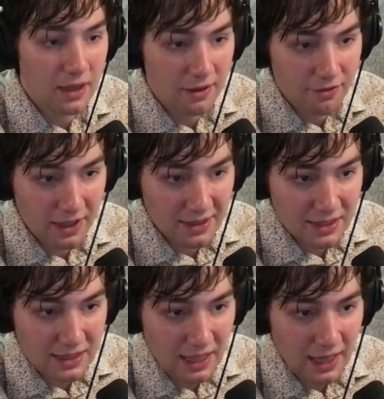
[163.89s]
If they
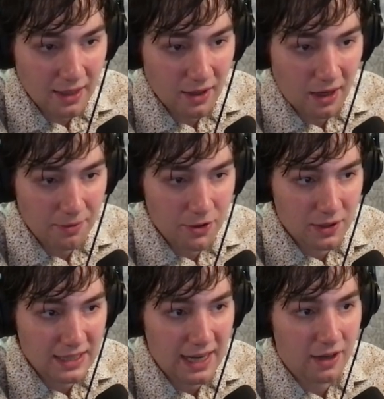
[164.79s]
instead opt to
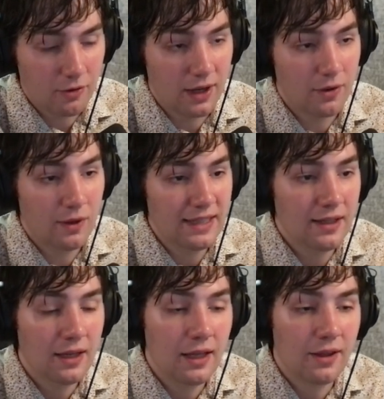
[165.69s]
attack it right away,
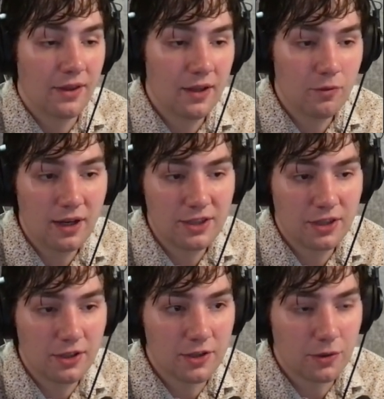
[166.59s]
then we're actually
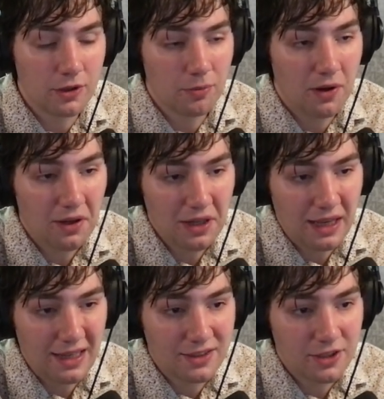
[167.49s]
going to do this. We're going to pawn to
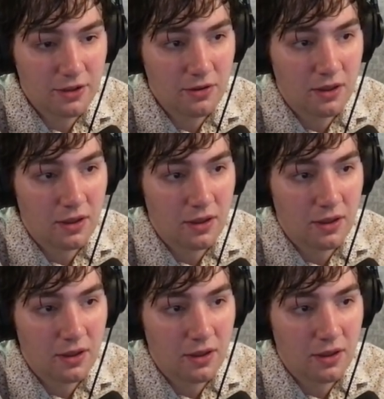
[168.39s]
a2.